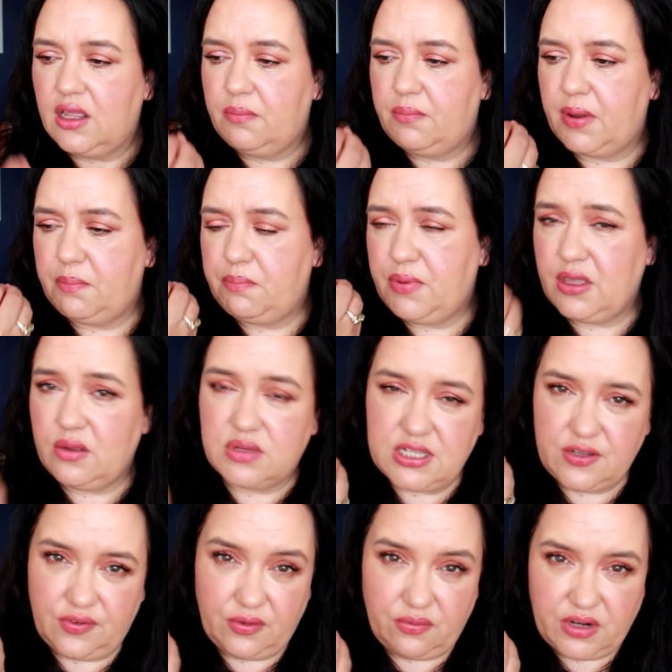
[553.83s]
But
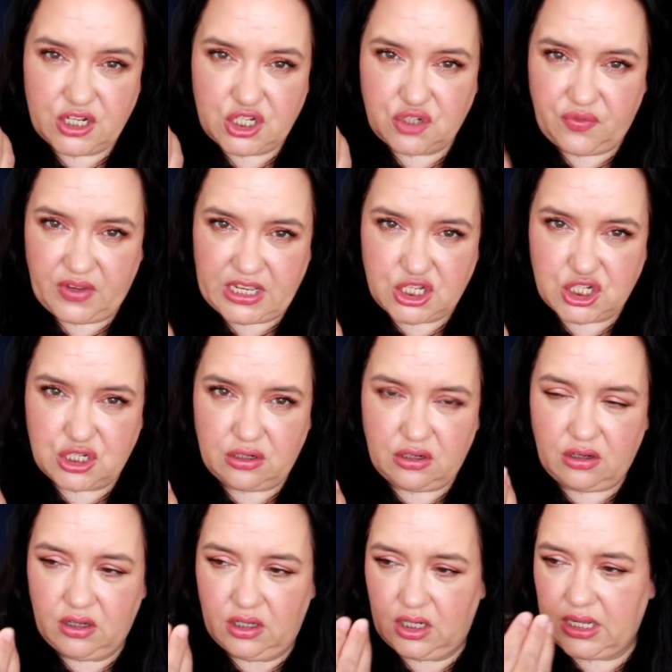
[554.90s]
beautifully rich facial
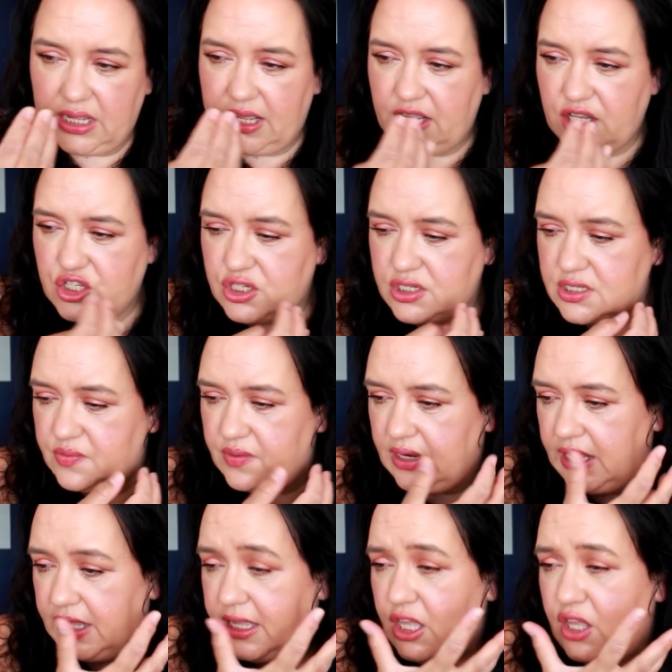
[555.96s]
oil, it just felt
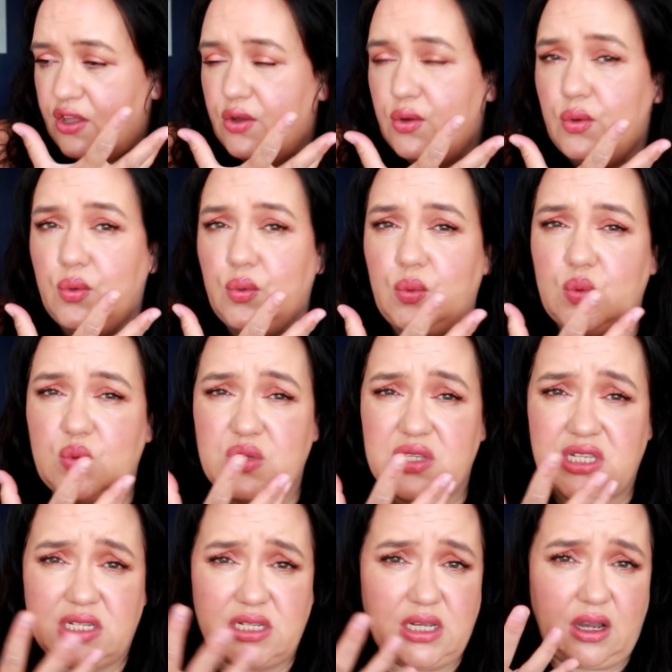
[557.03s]
like it
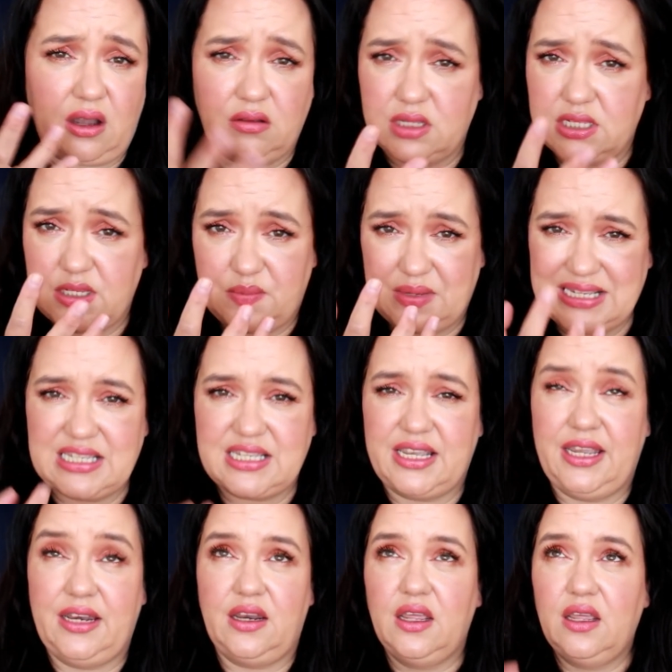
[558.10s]
oozed onto my
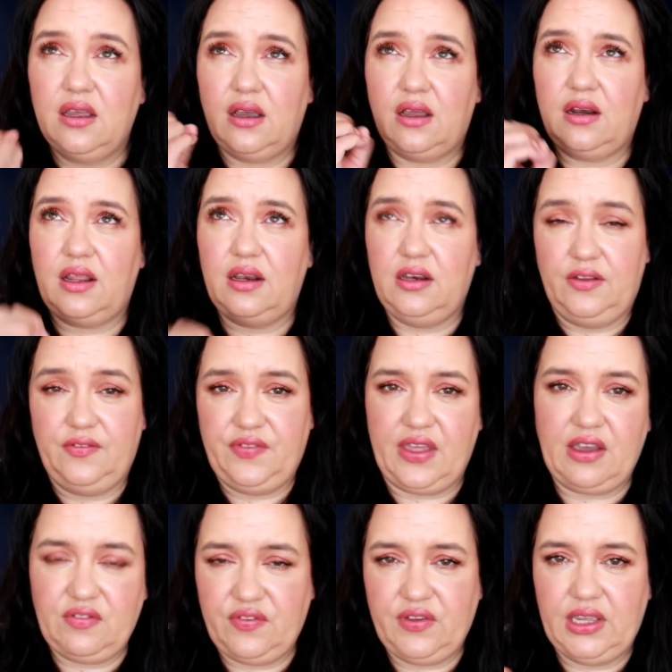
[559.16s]
skin. And I love
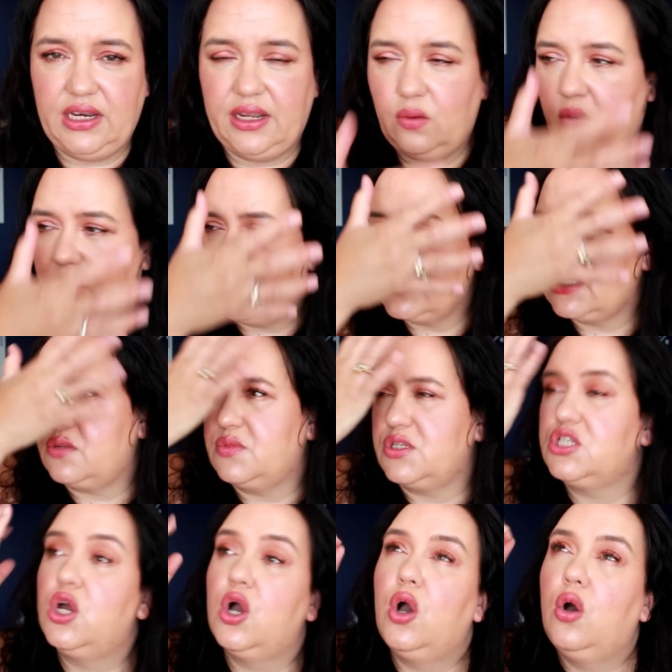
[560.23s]
that feeling where it's
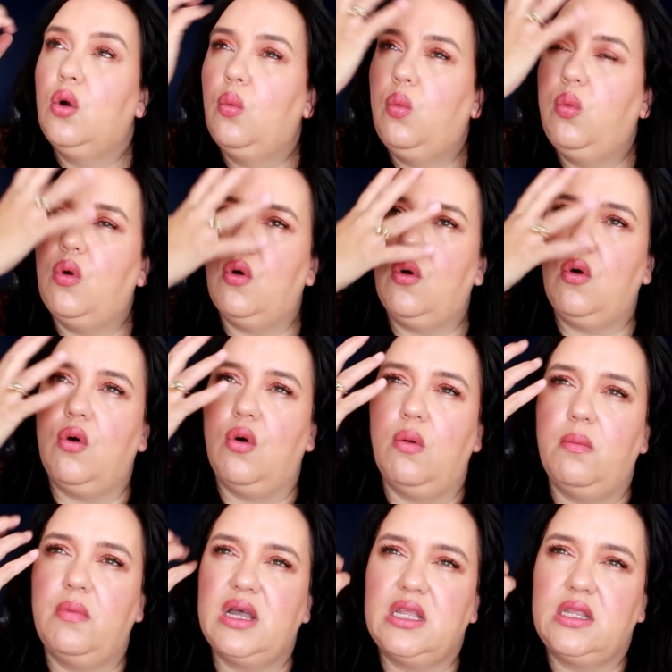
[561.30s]
almost
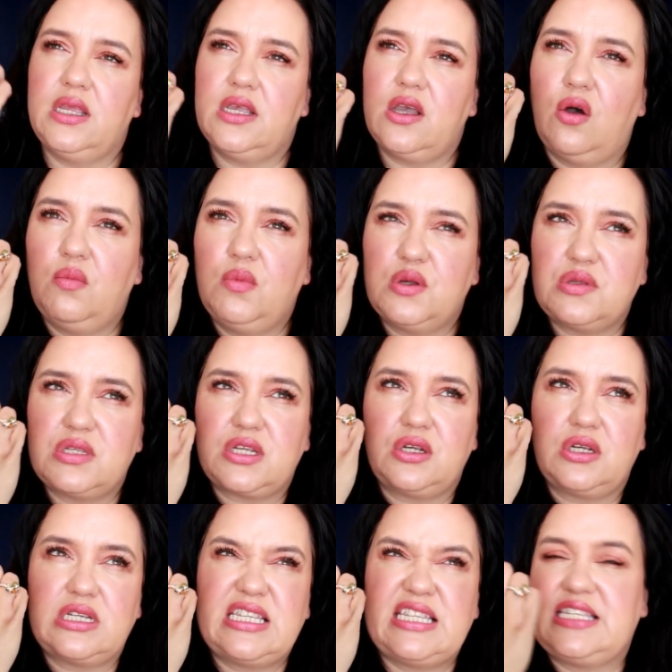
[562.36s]
warm and it almost
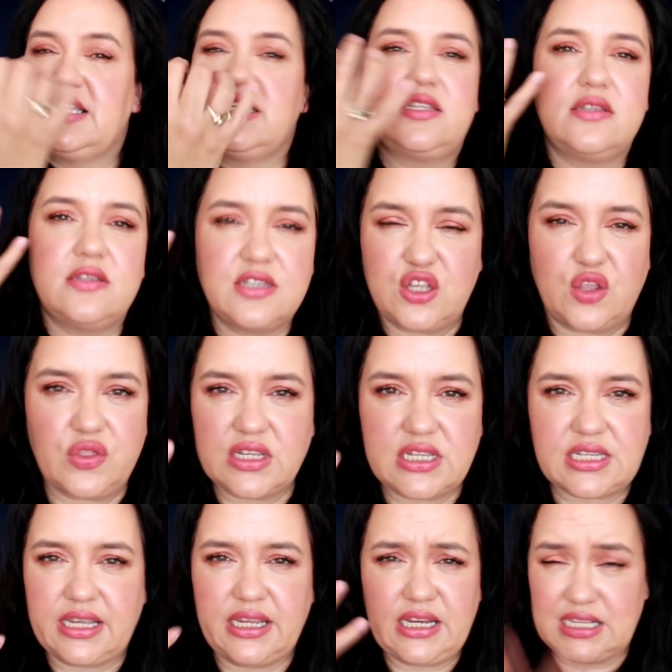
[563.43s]
sizzles on the
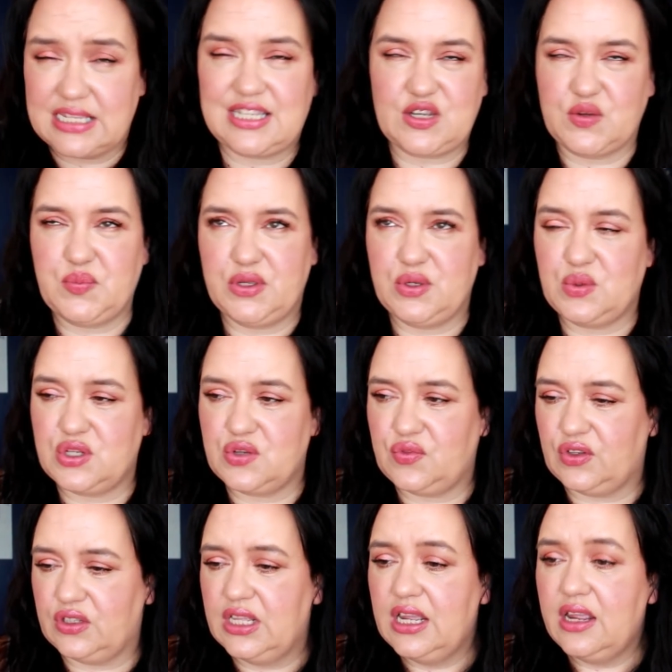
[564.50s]
skin. It's so
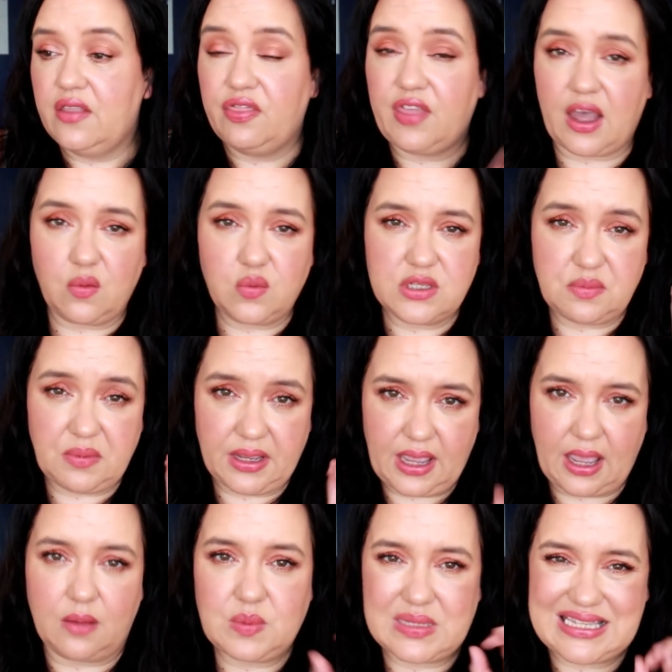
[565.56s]
beautiful. That was my
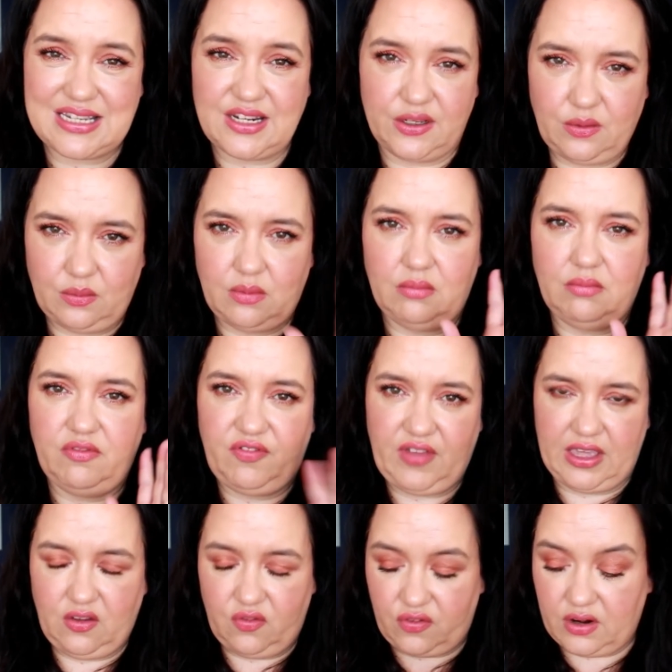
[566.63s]
absolute
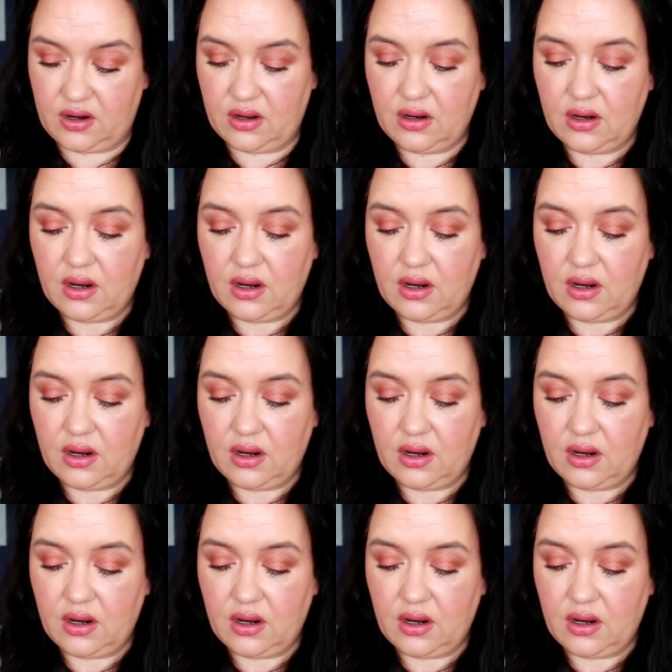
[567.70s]
favourite.